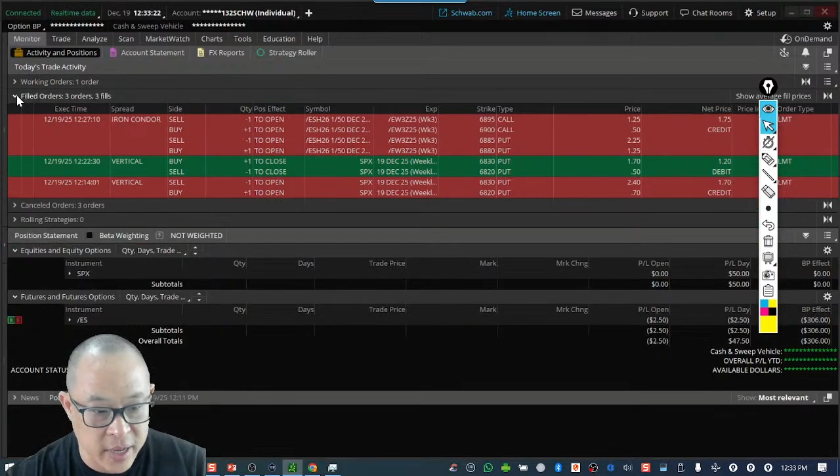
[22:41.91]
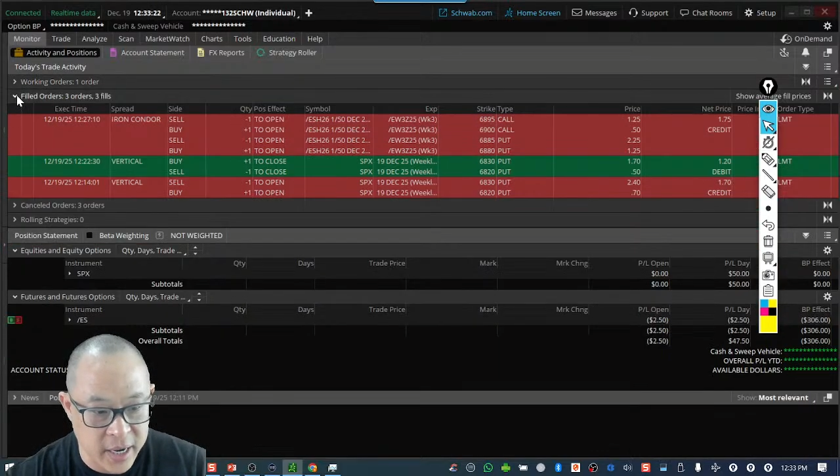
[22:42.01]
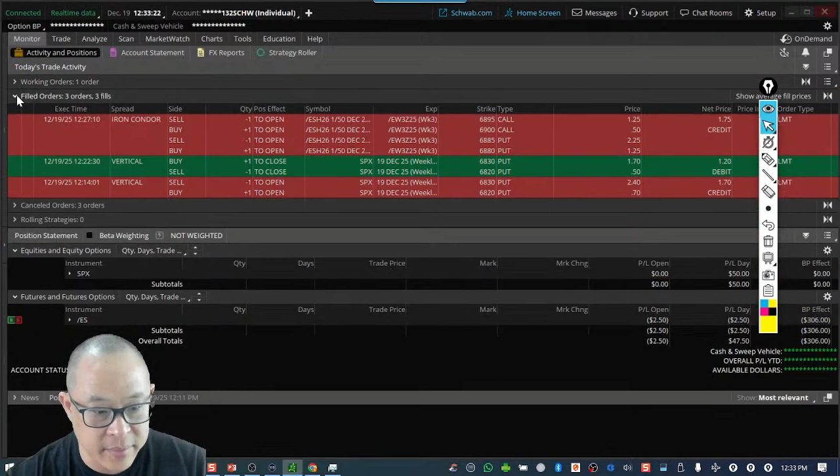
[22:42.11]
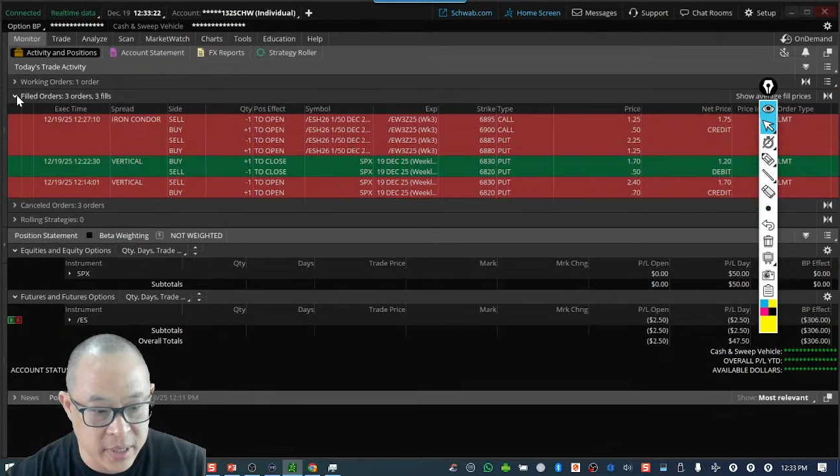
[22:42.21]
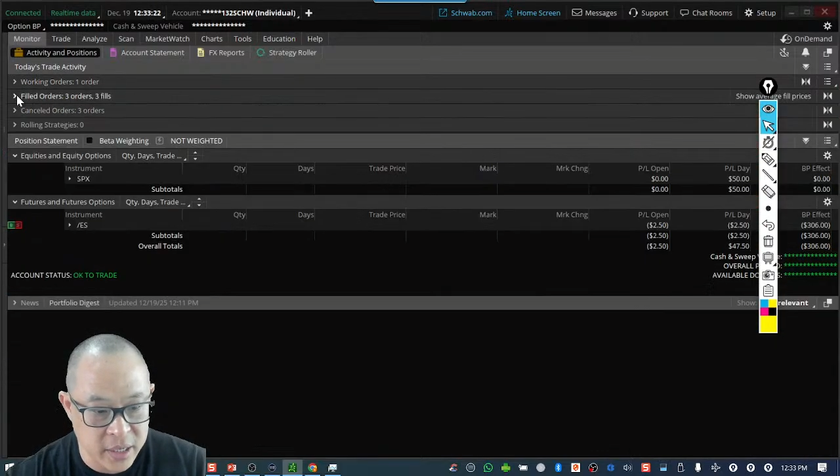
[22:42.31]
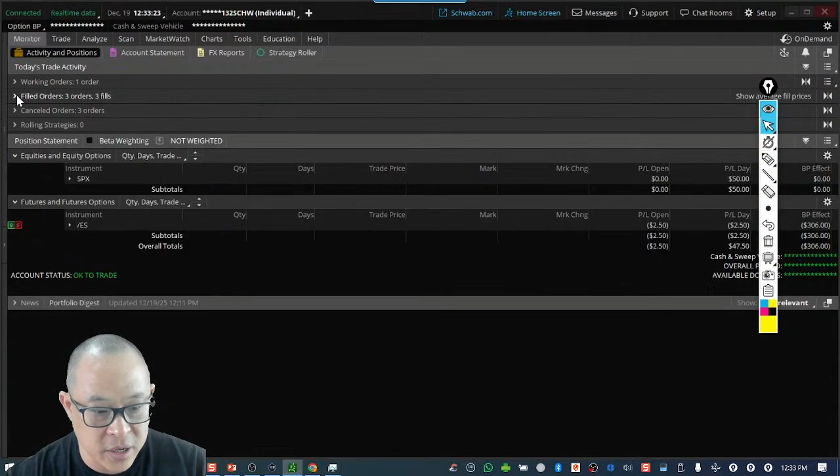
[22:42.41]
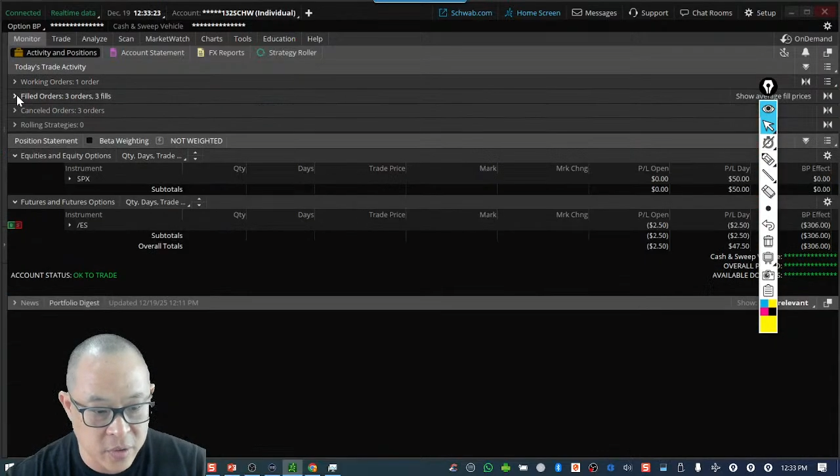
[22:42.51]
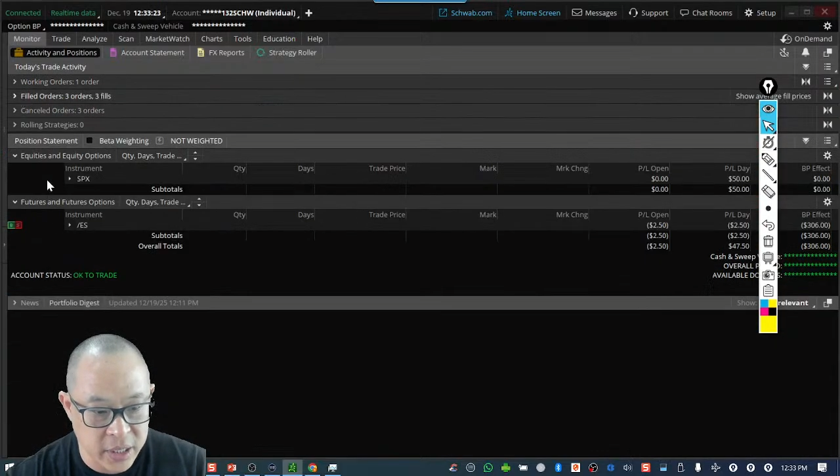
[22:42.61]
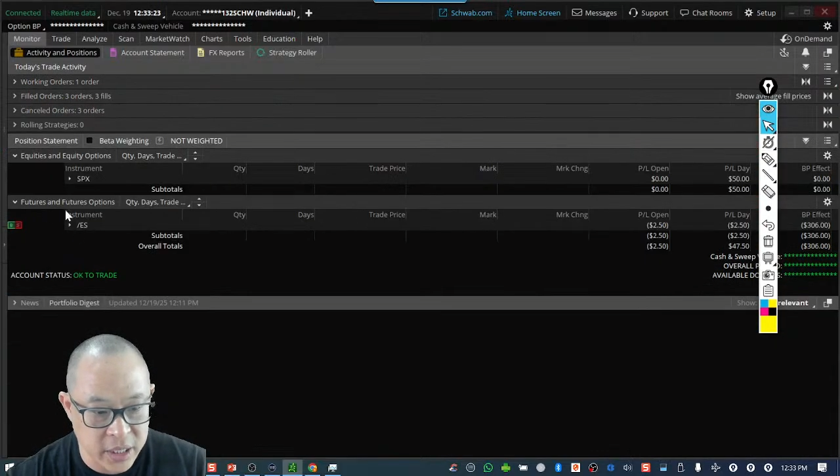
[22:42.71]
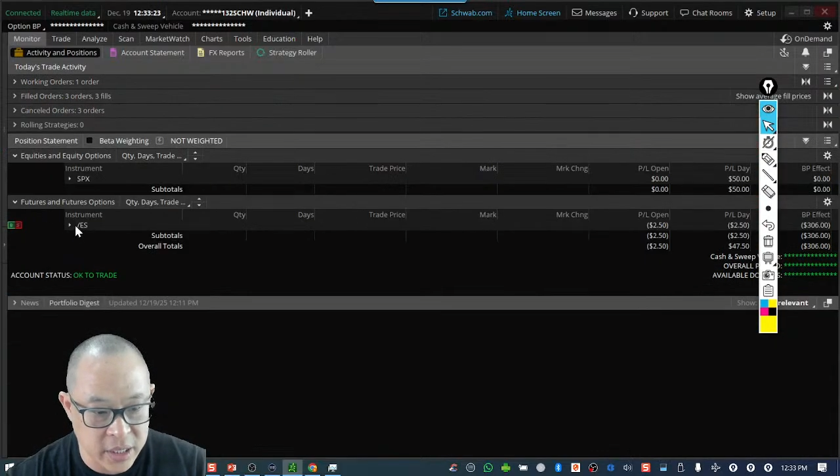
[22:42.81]
I'm gonna
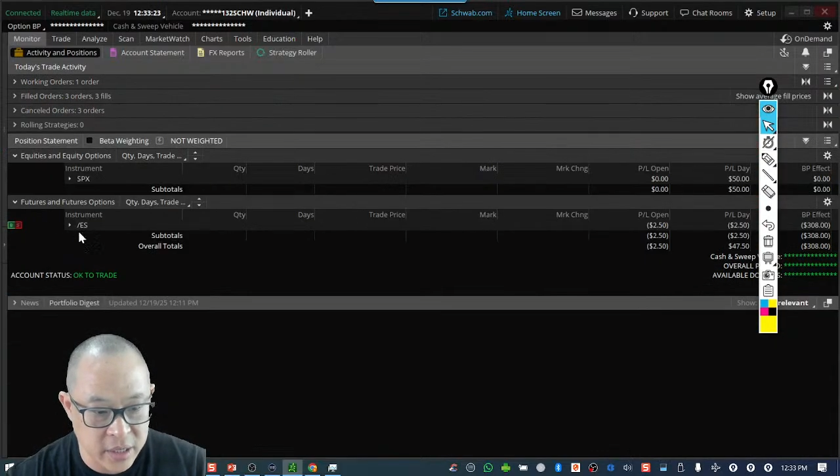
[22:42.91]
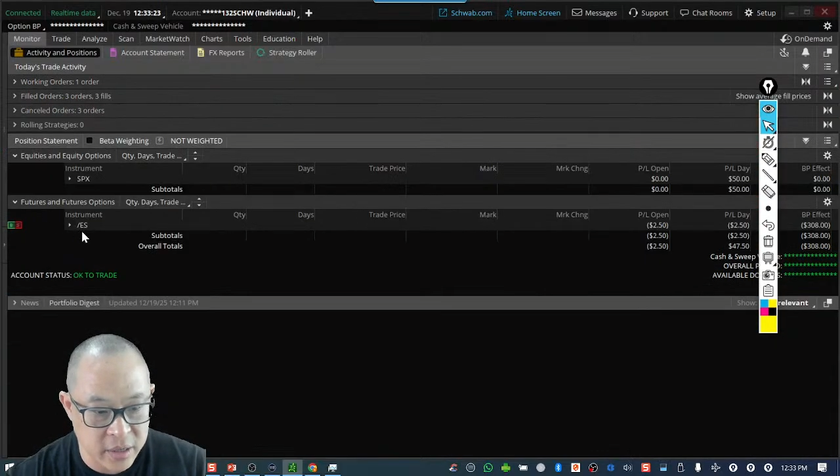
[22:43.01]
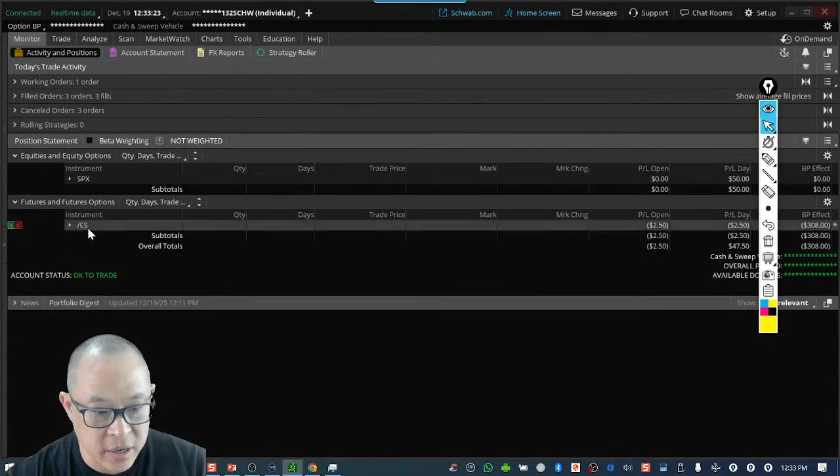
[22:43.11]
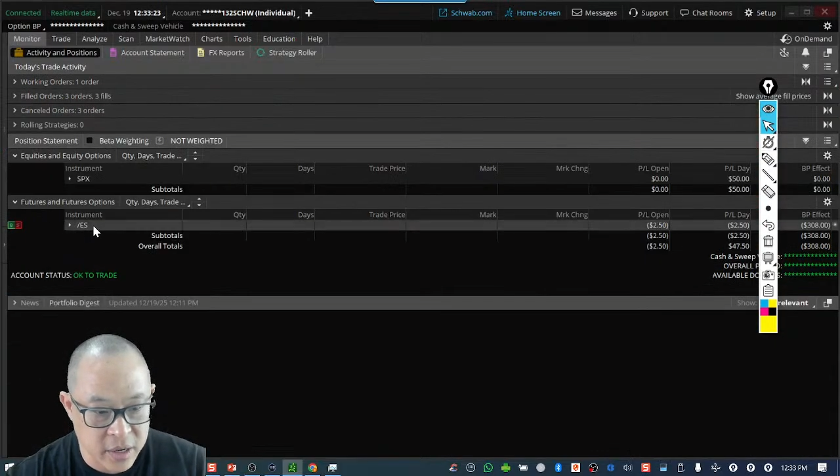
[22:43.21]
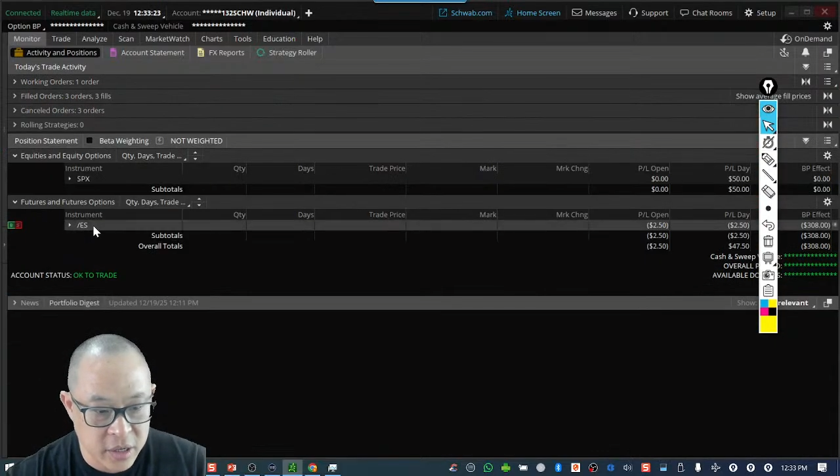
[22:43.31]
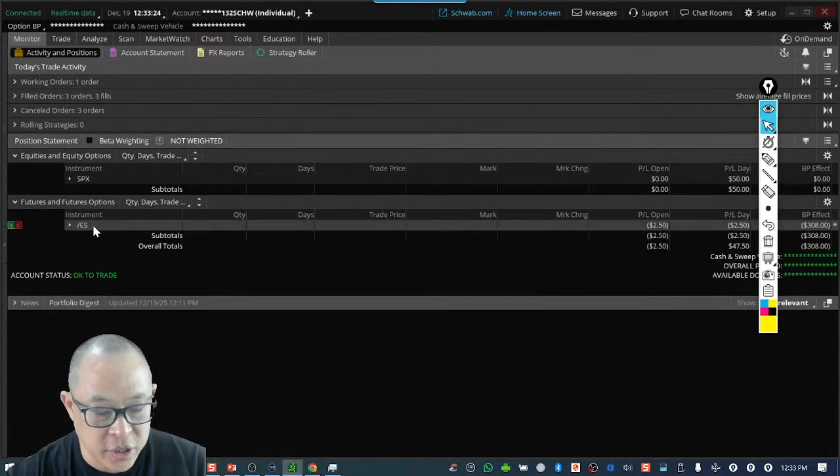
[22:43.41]
go in here.